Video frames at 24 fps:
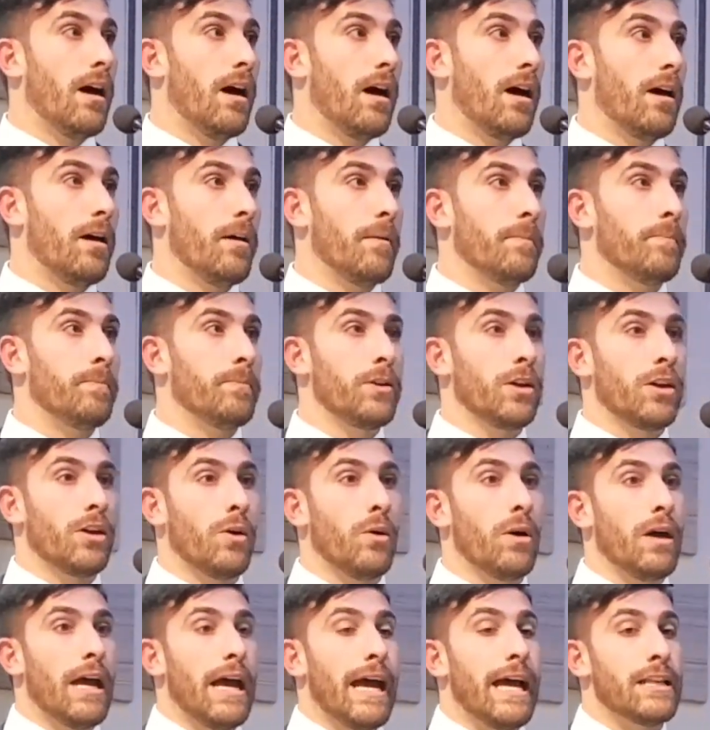Um,
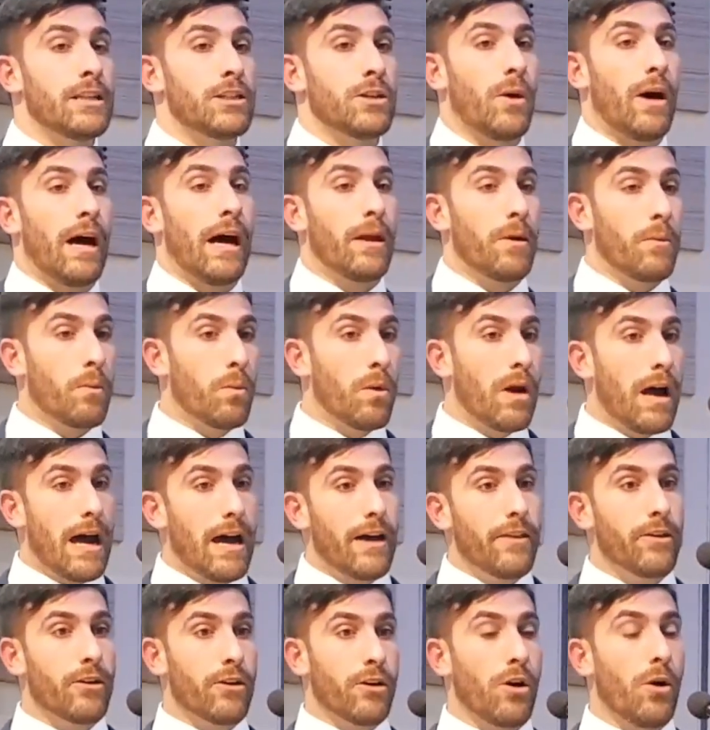you know, and so I'd
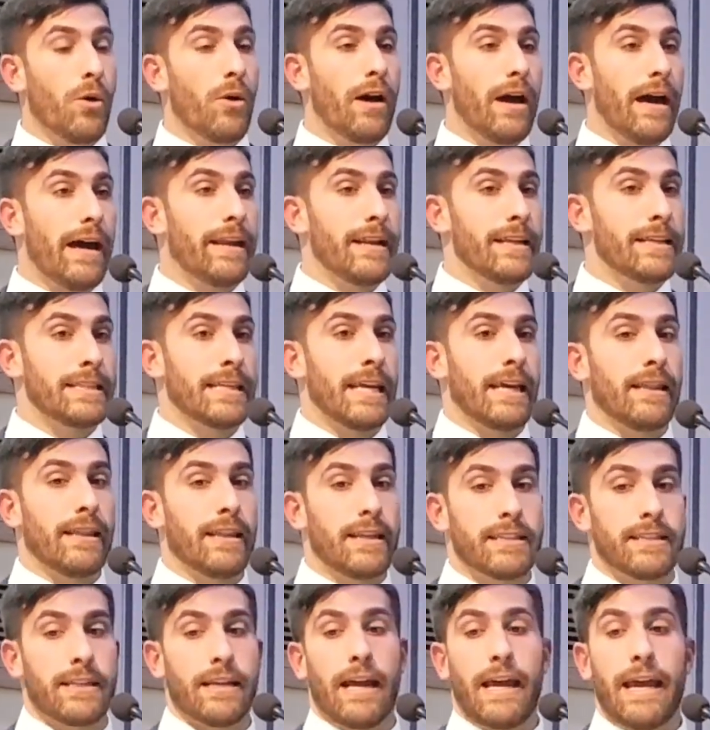rather go ahead and
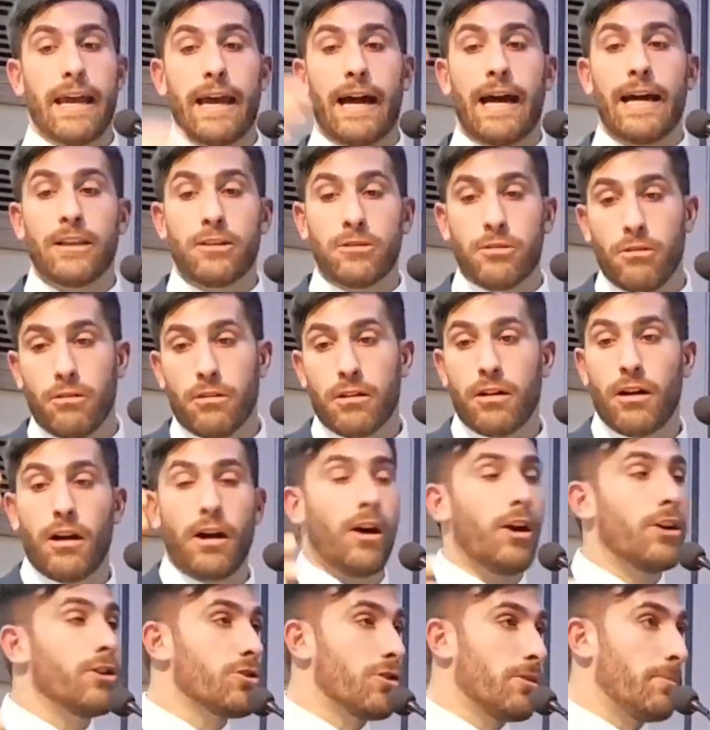say, listen, hey, I
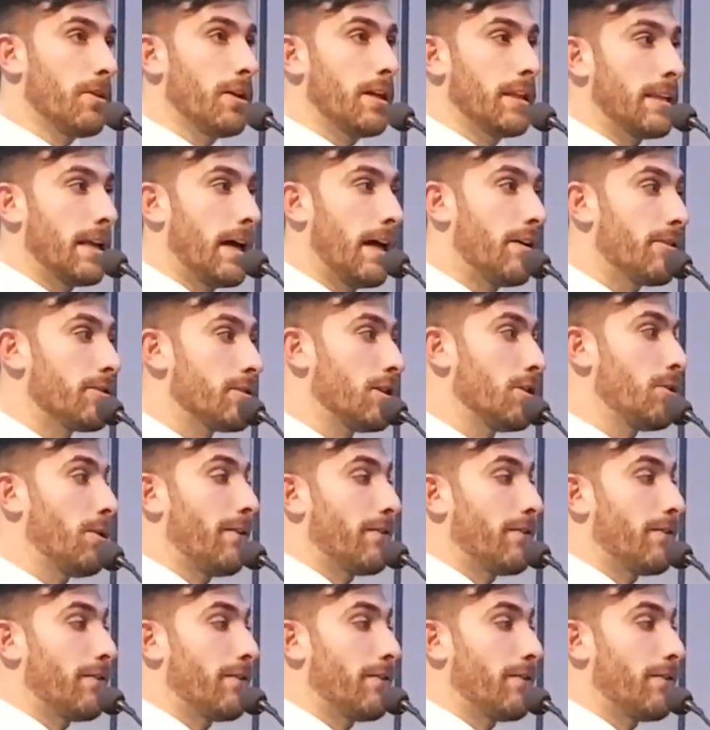took $100 million, you